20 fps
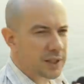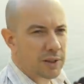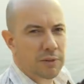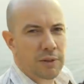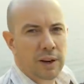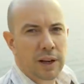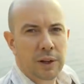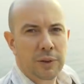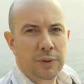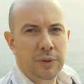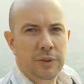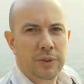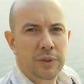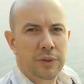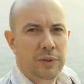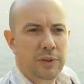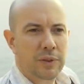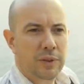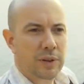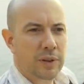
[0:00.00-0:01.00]
he's around
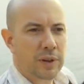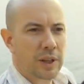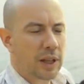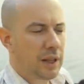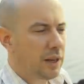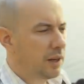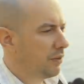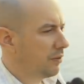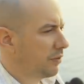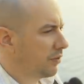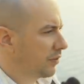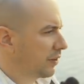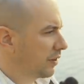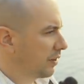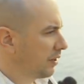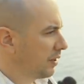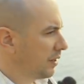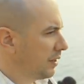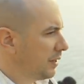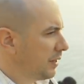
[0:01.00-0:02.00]
there, and if
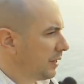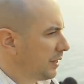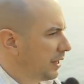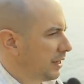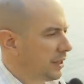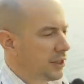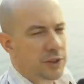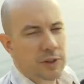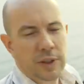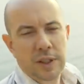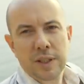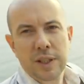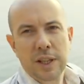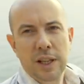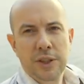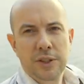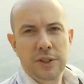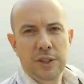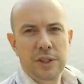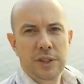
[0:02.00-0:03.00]
any
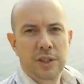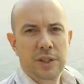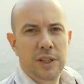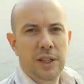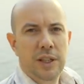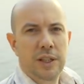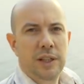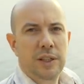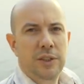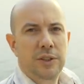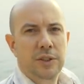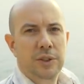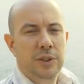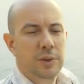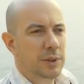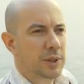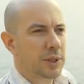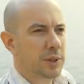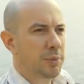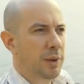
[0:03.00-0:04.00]
translation is needed just
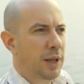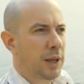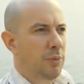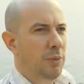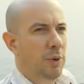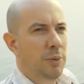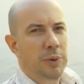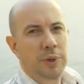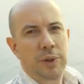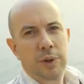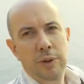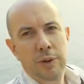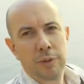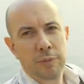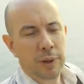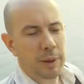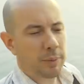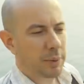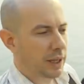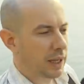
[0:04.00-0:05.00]
to explain what we're doing
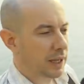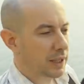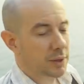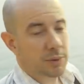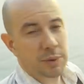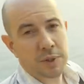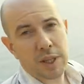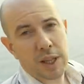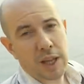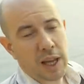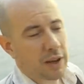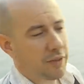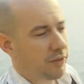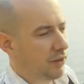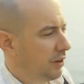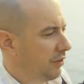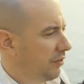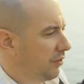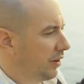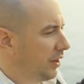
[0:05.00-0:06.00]
if people ask, which they
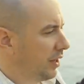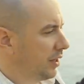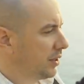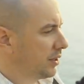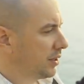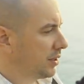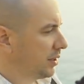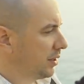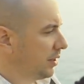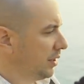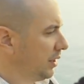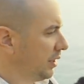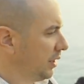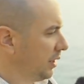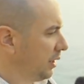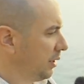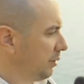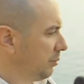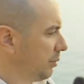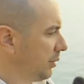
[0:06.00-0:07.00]
haven't in fairness.
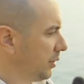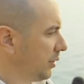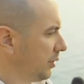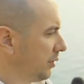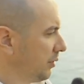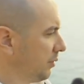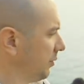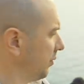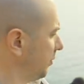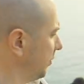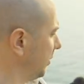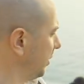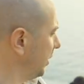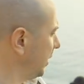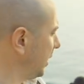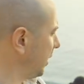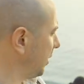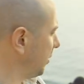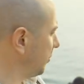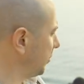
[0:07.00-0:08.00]
But
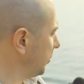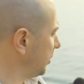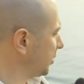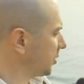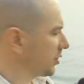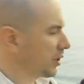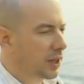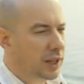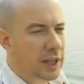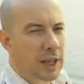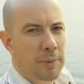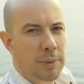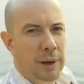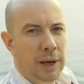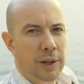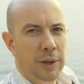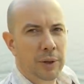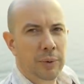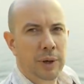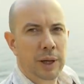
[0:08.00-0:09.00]
yeah, we're just trying to keep
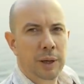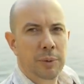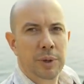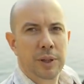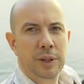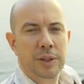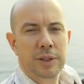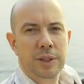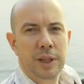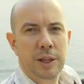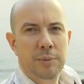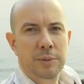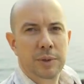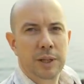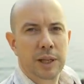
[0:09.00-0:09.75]
out of the way, but at the same